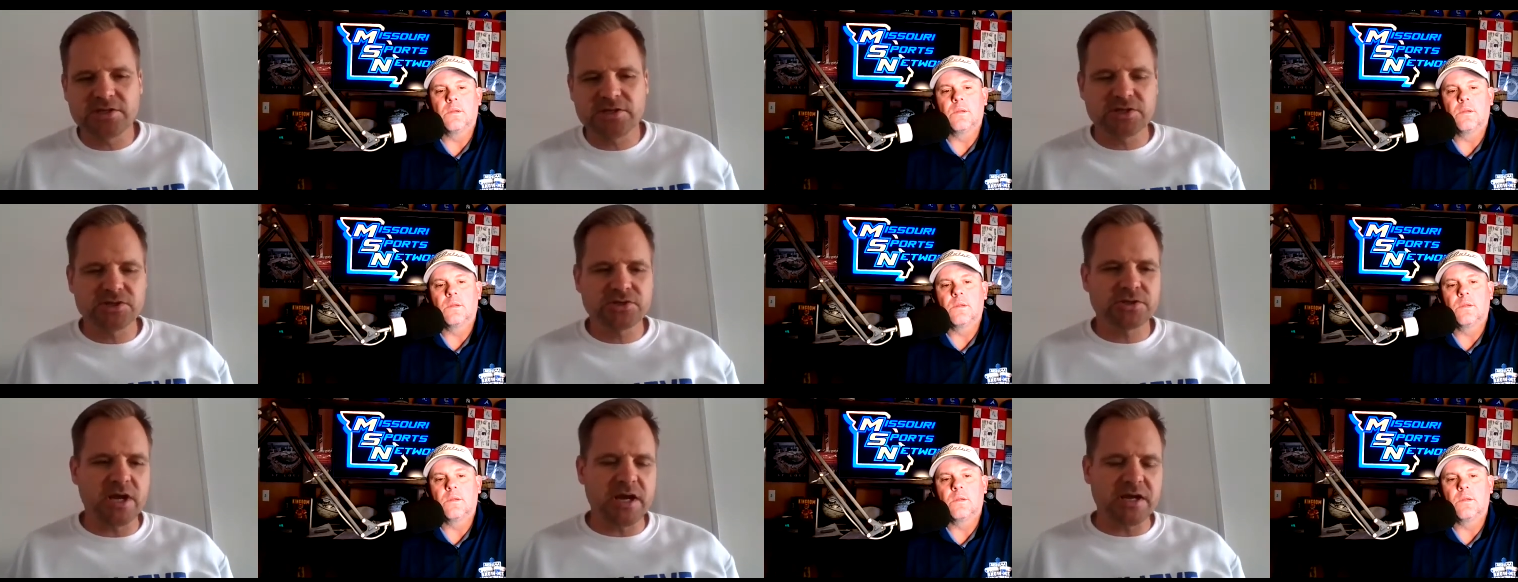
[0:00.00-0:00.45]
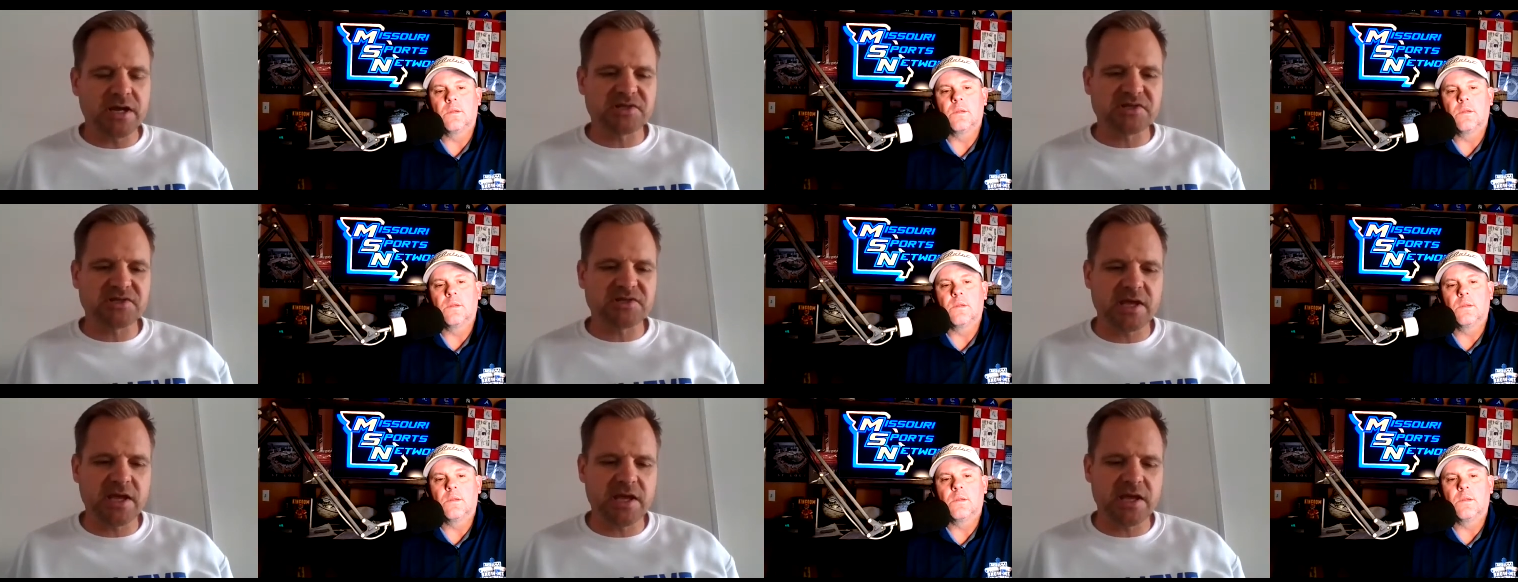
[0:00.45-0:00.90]
Speaker 1: Just try to
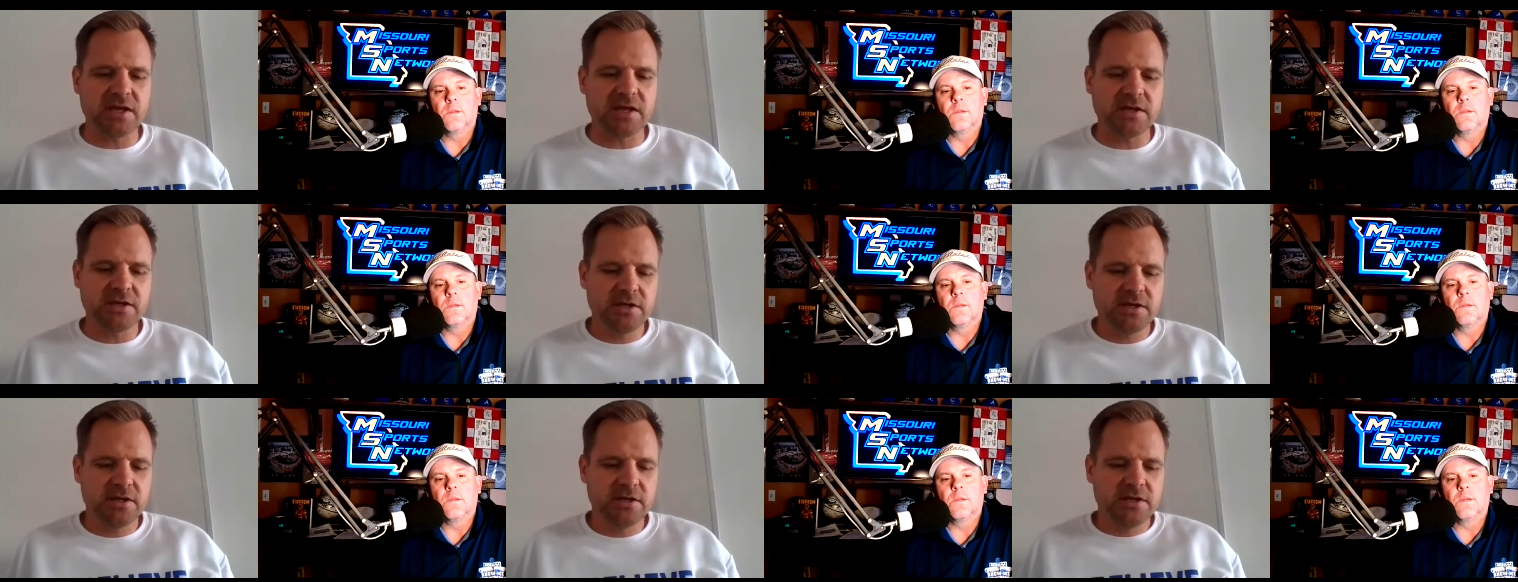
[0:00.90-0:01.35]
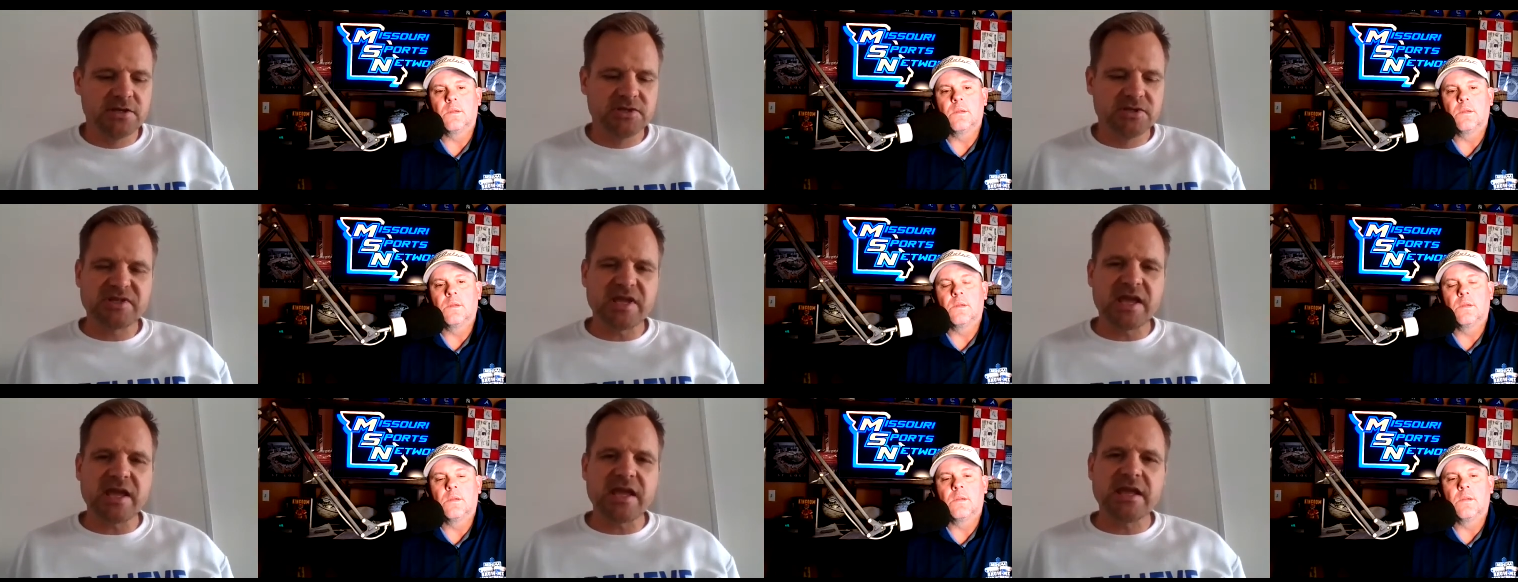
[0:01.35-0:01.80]
stay
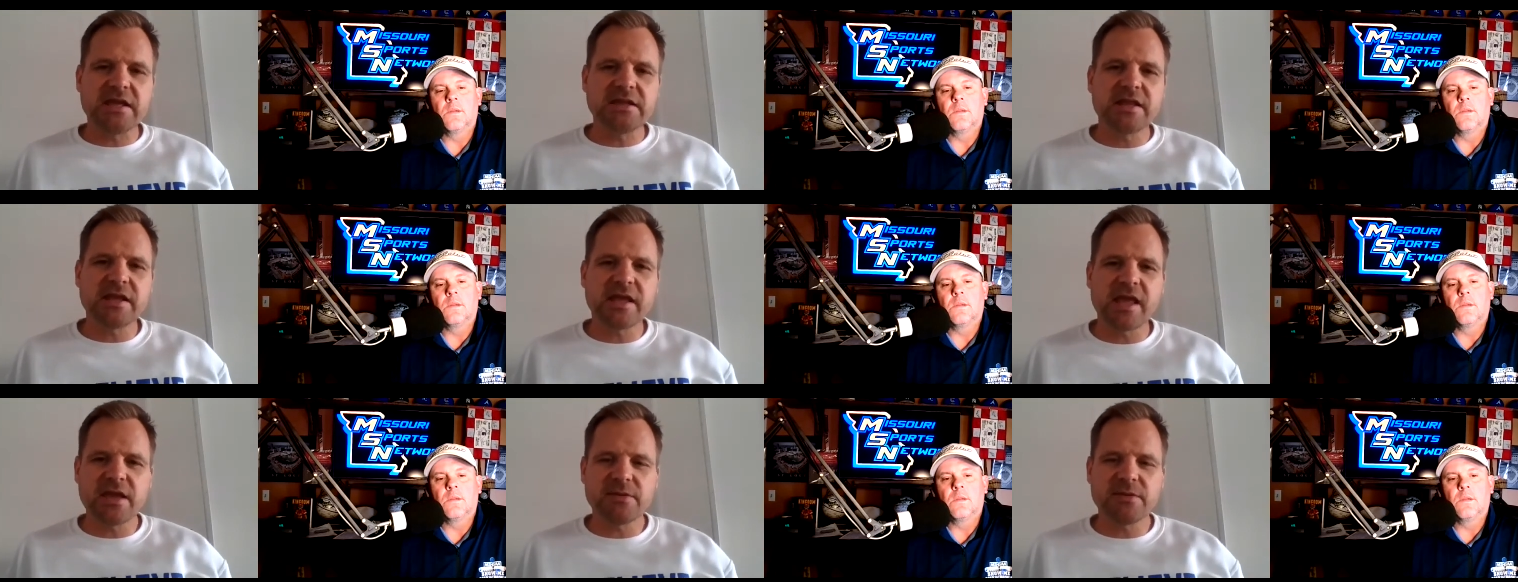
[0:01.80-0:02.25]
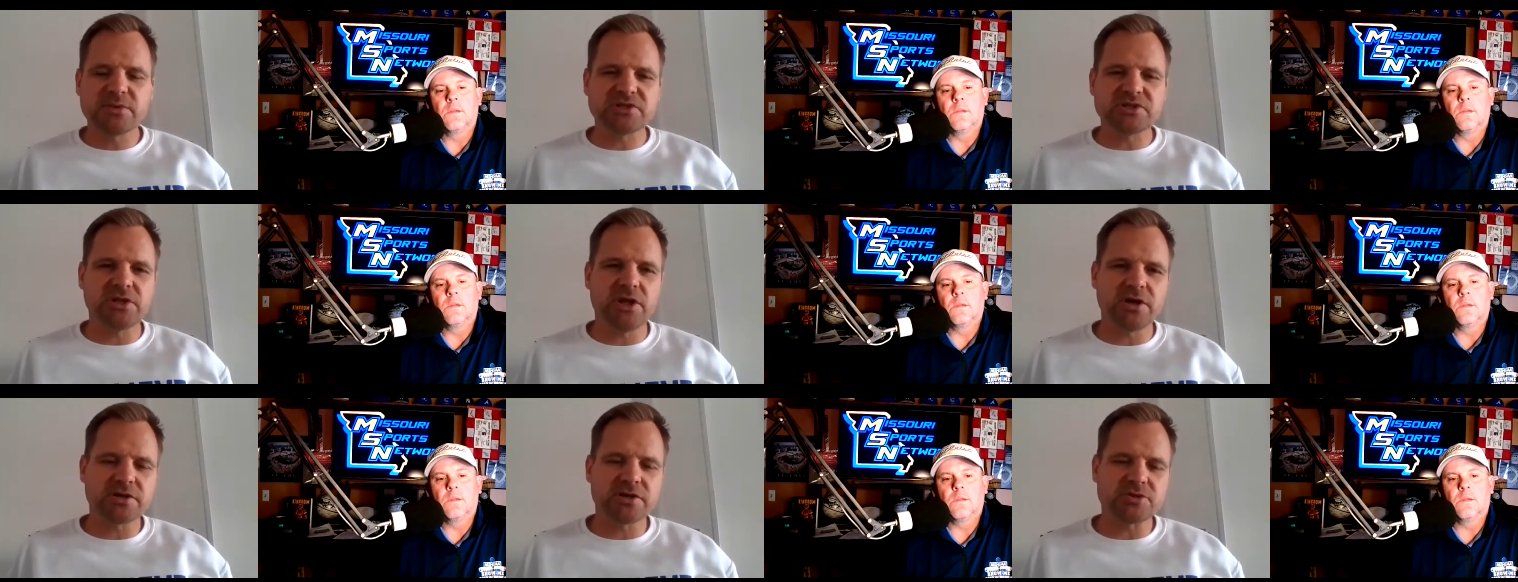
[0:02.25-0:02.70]
stay in the game as
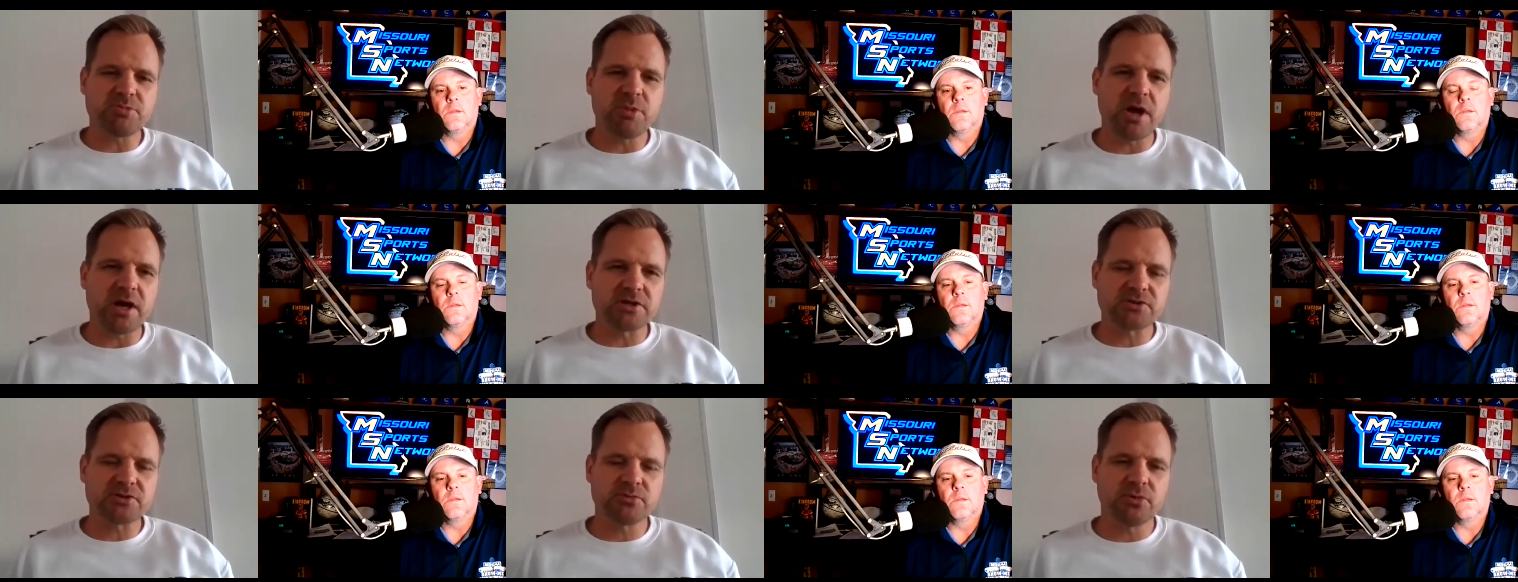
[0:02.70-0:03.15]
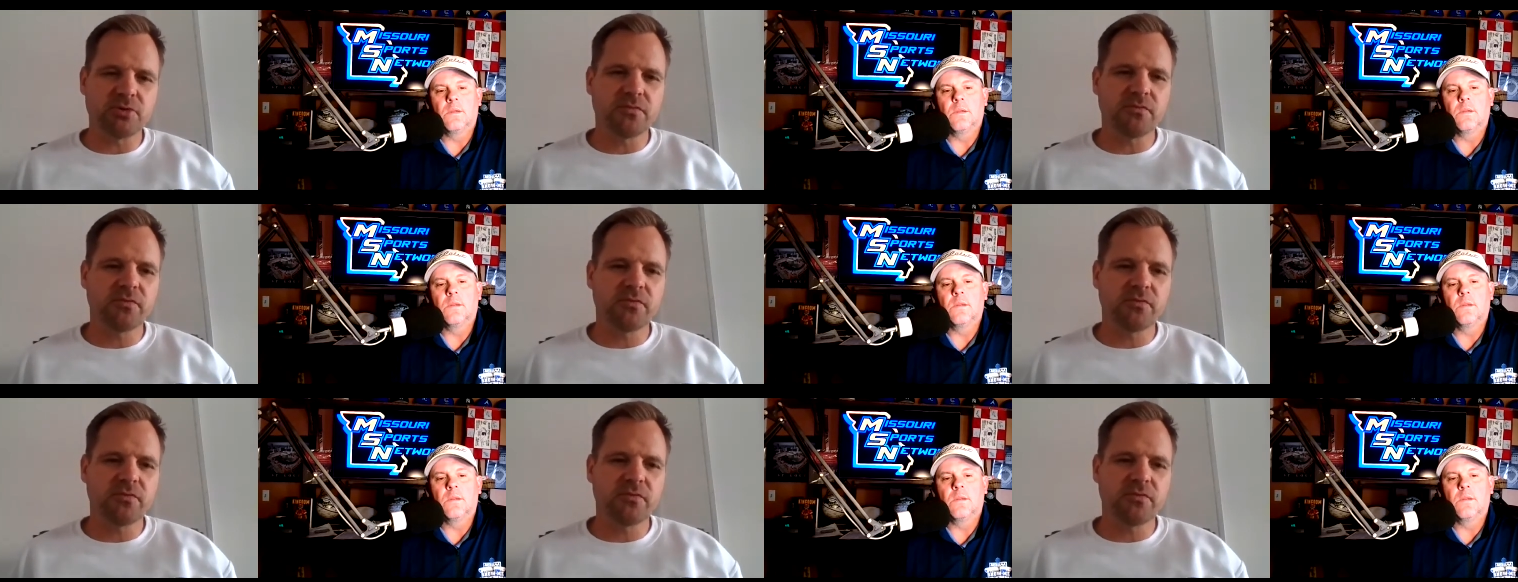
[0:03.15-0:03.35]
long as possible.